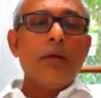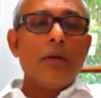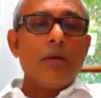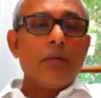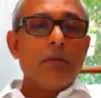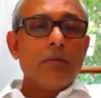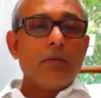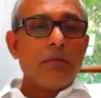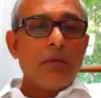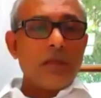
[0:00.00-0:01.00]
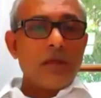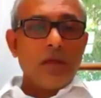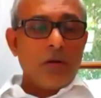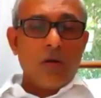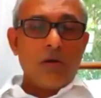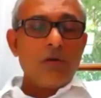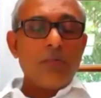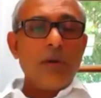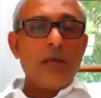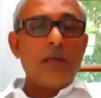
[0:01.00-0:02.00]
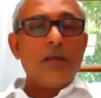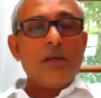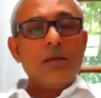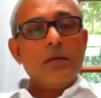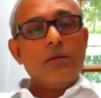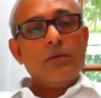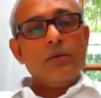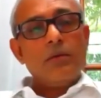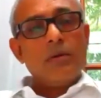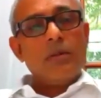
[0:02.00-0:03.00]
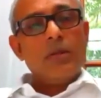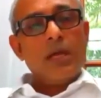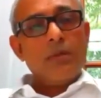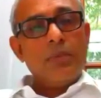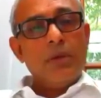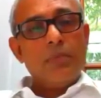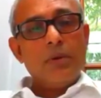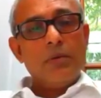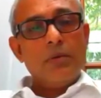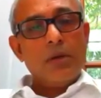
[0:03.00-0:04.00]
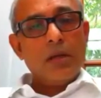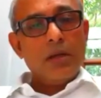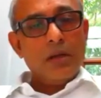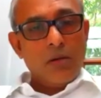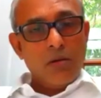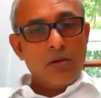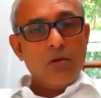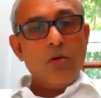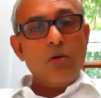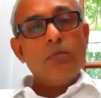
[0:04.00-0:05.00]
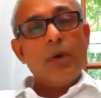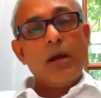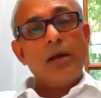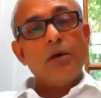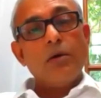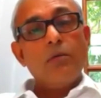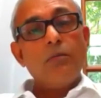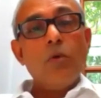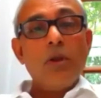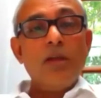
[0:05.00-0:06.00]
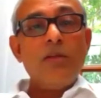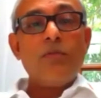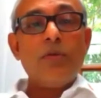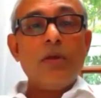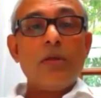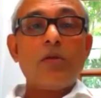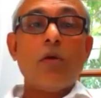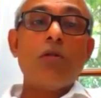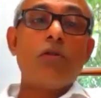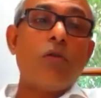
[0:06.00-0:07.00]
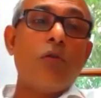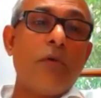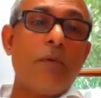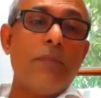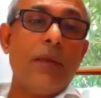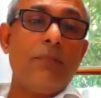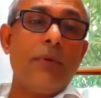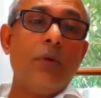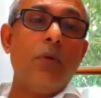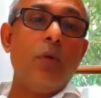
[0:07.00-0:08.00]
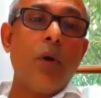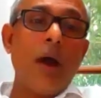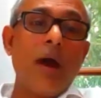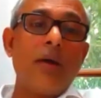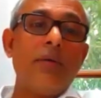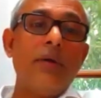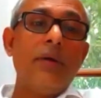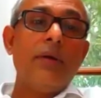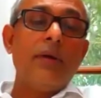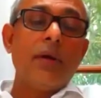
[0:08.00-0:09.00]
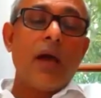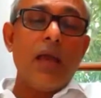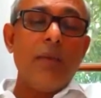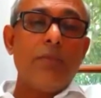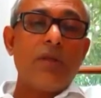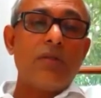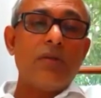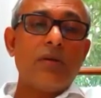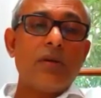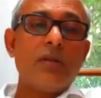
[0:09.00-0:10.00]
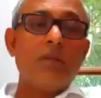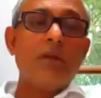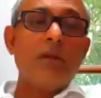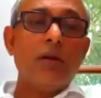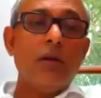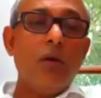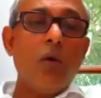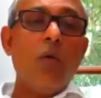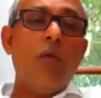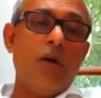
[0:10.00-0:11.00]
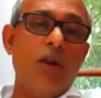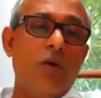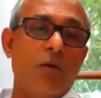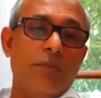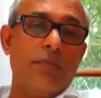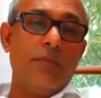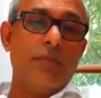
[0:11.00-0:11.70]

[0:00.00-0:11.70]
Uh, this is in auto space. Uh, there are people who are done in auto, but more helpful is also for people who have high precision, low volume